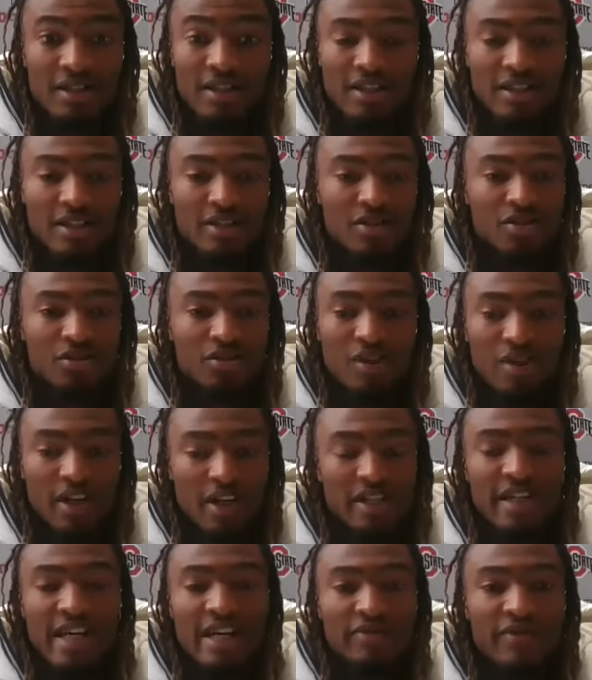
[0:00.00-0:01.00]
They're
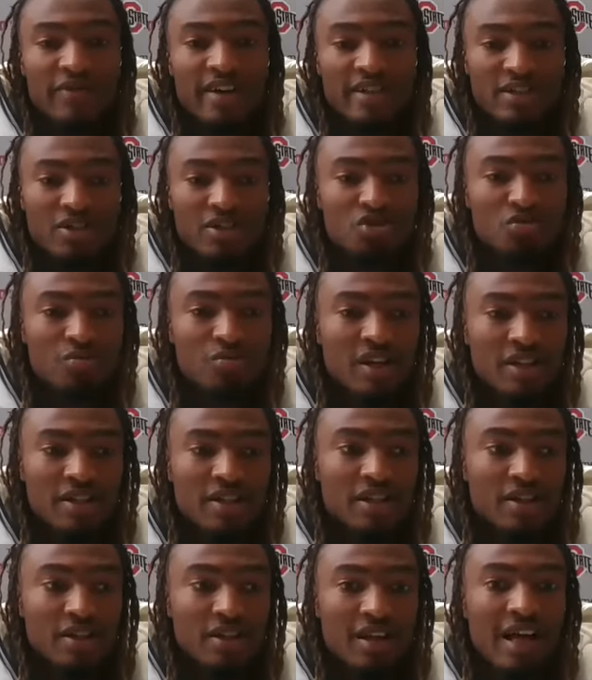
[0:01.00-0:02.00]
sacrificing 2 months
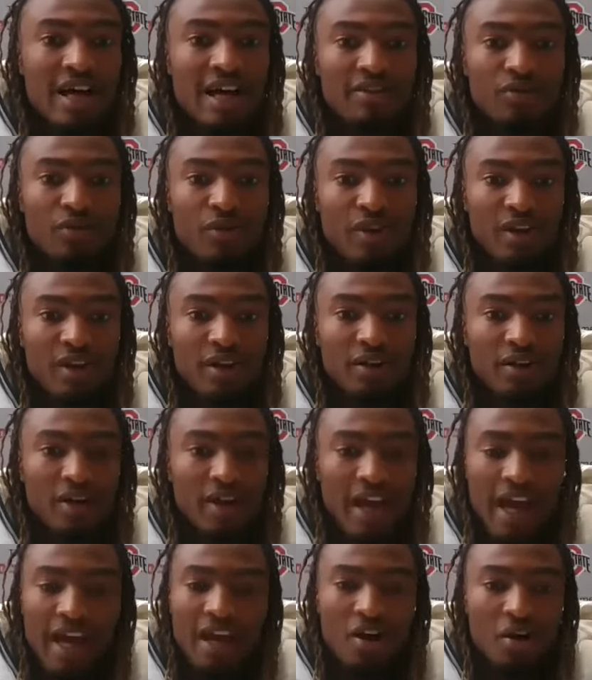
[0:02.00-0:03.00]
of their life where they
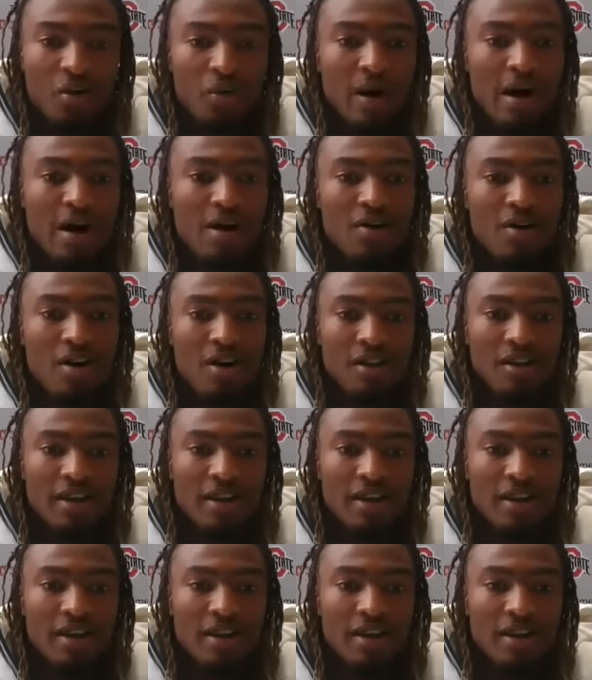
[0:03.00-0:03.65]
can't go out.